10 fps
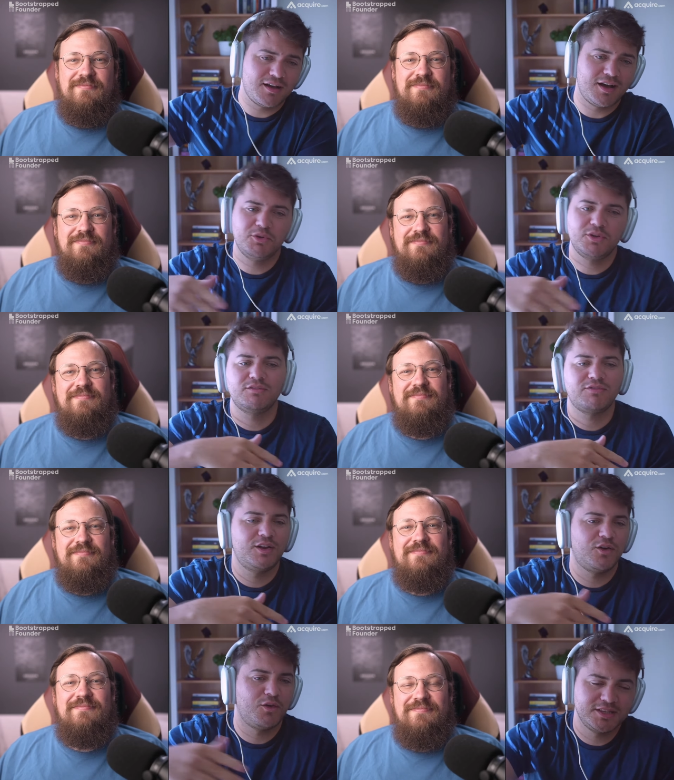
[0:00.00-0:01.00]
Speaker 1: can find all
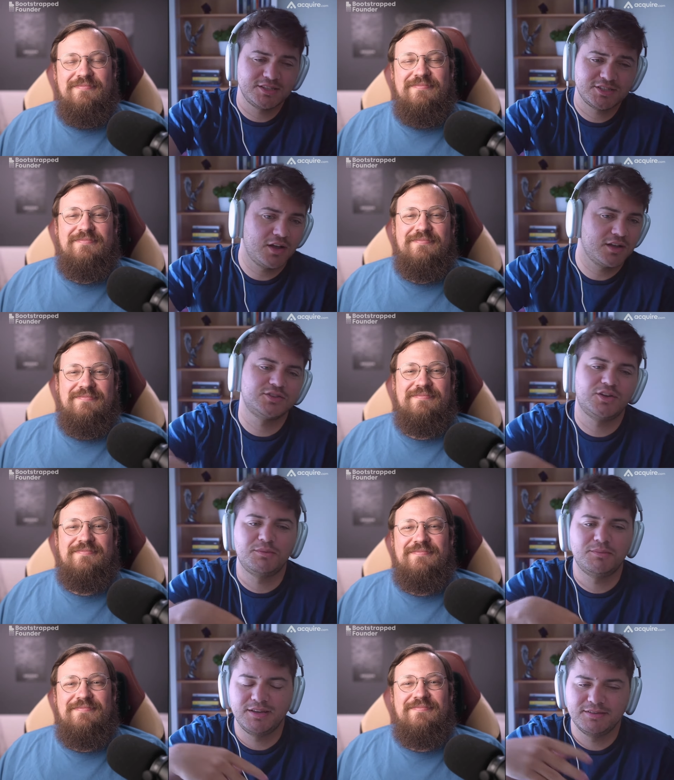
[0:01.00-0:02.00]
my talks, all
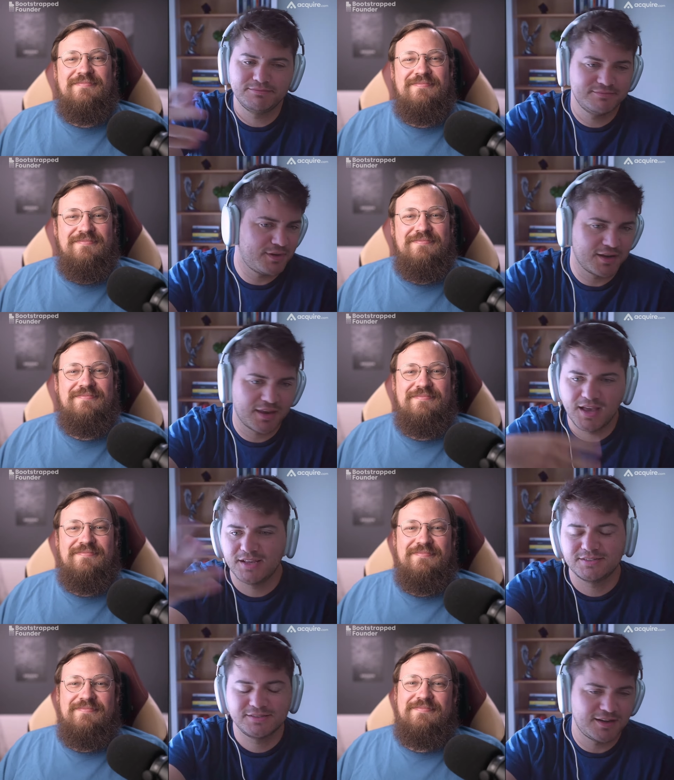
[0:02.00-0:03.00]
my
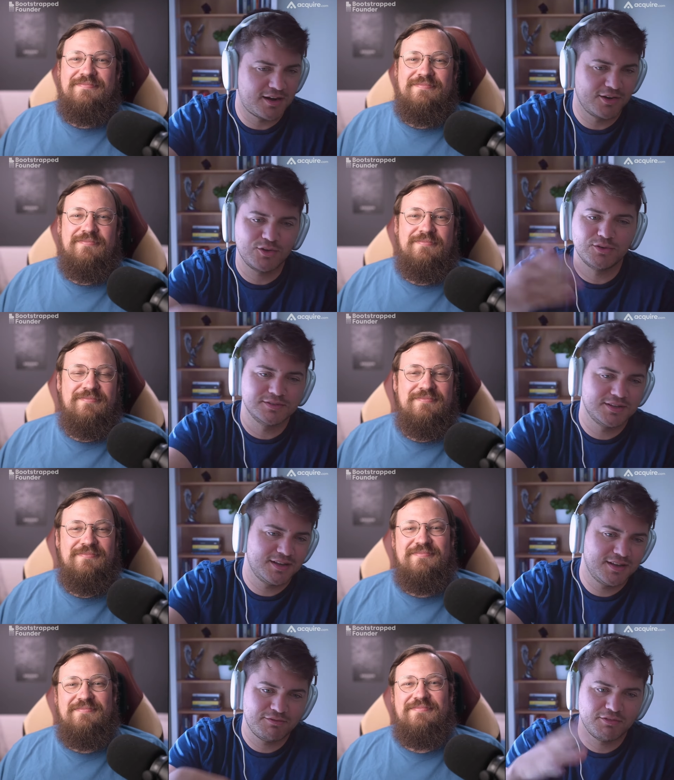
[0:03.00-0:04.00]
podcasts, articles,
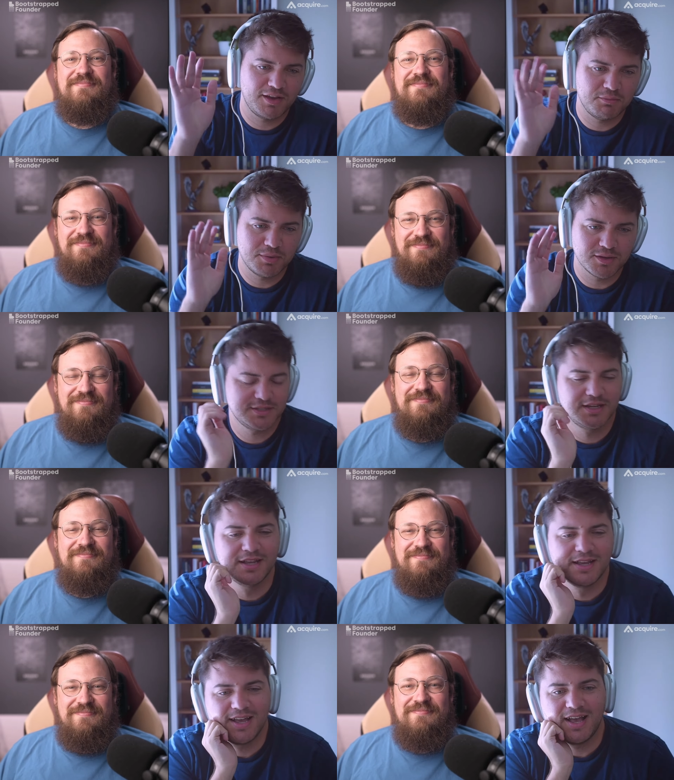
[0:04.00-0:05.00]
everything I built.
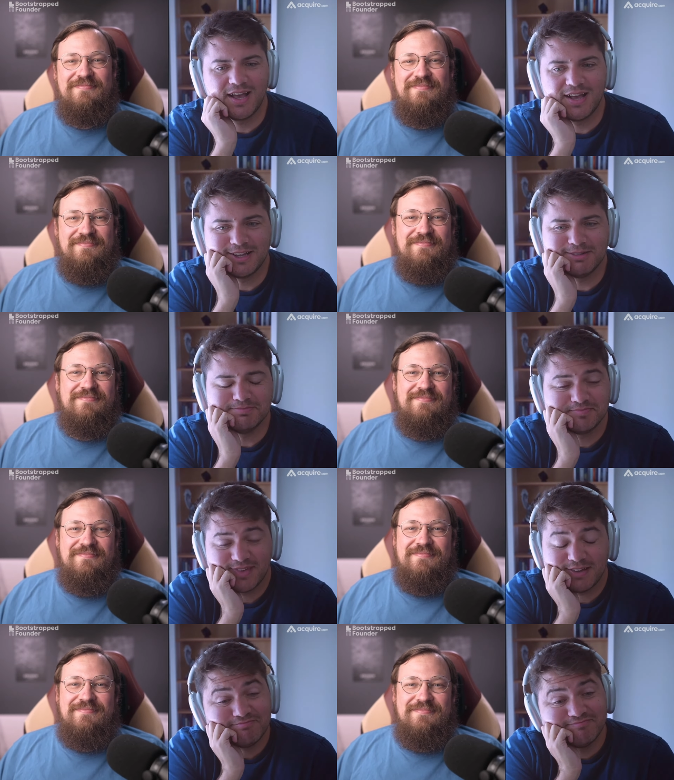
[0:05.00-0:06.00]
Uh, yeah.
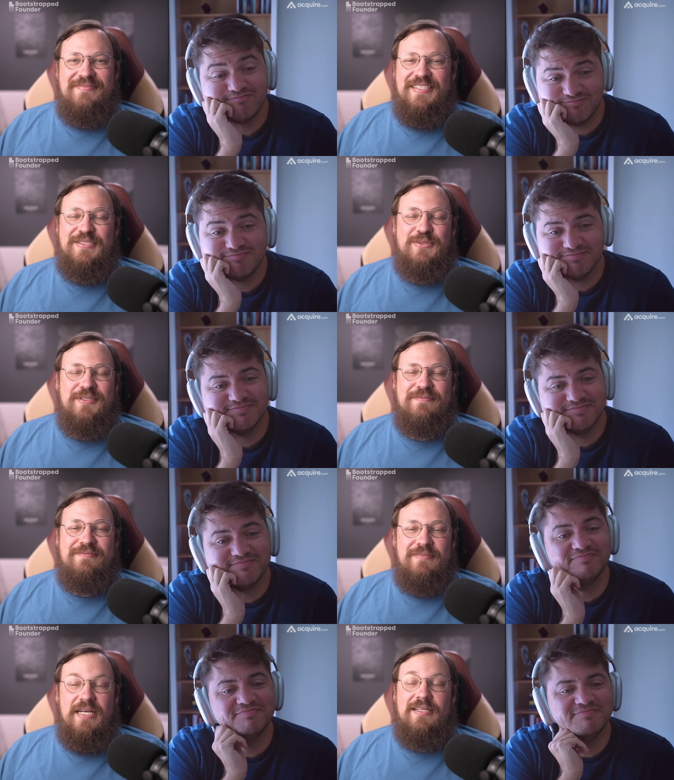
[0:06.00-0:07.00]
Speaker 2: That's cool
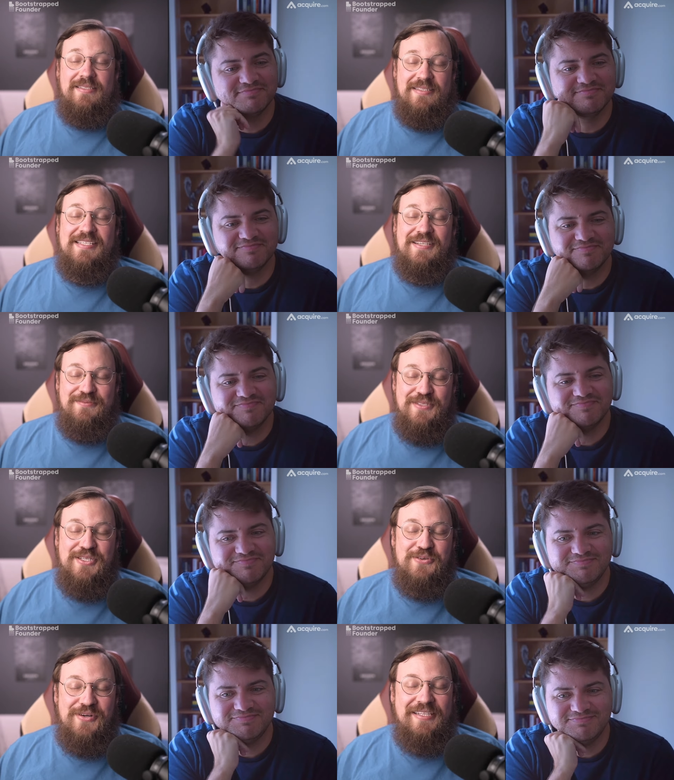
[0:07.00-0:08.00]
man yeah, these are these are
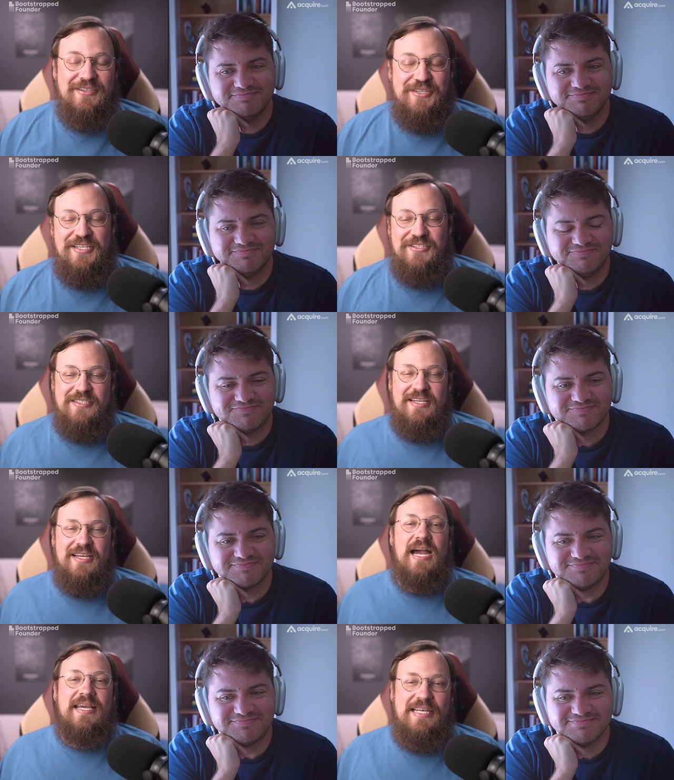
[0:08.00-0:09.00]
great locations i
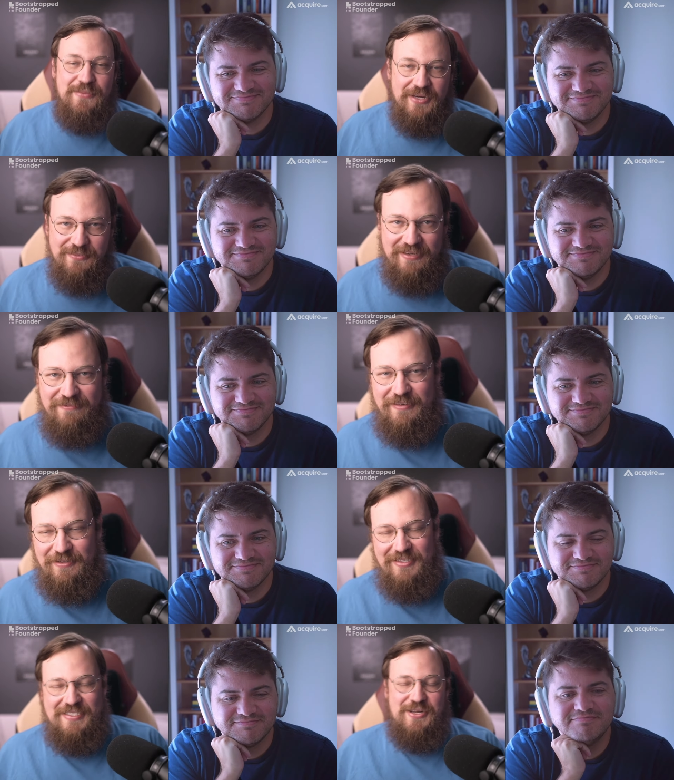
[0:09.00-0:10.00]
highly recommend
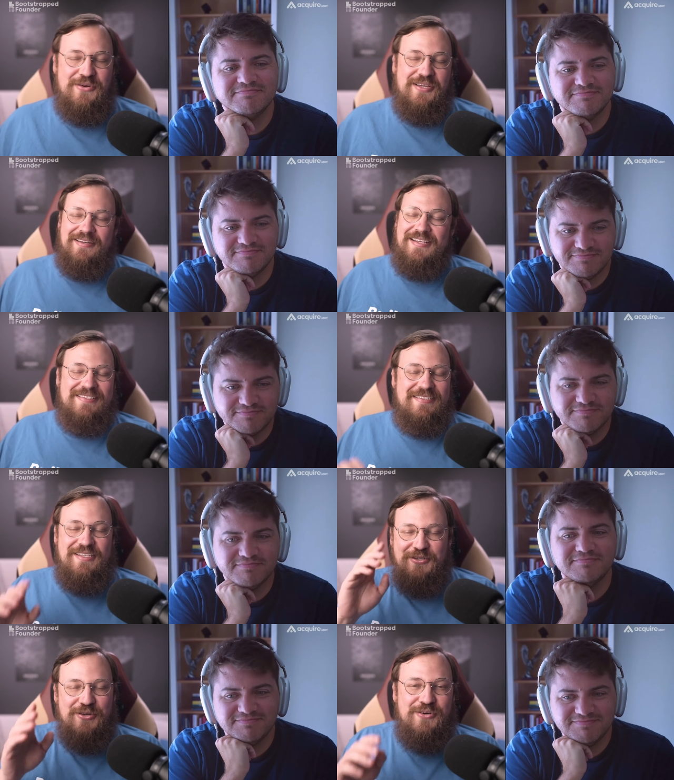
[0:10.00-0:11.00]
following zeno here that's yeah
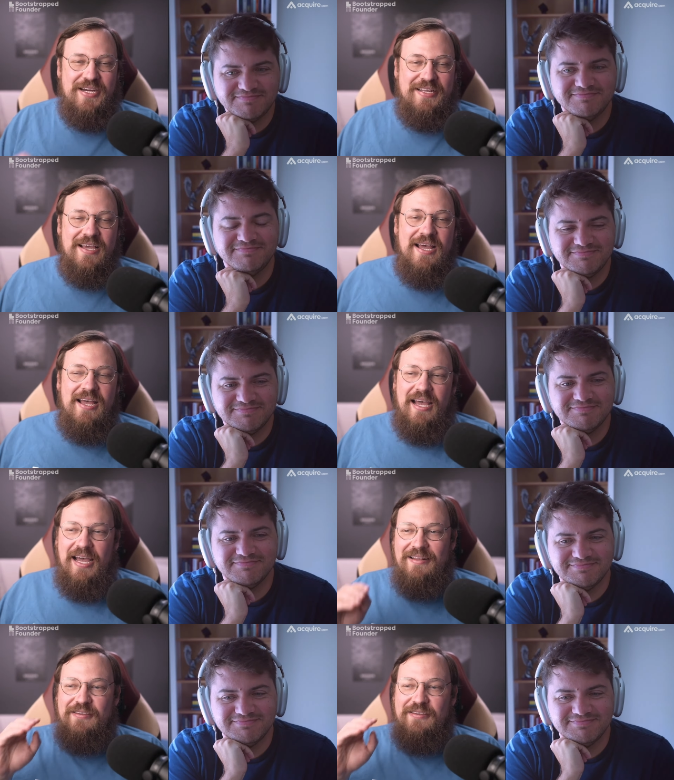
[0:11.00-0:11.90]
you're great and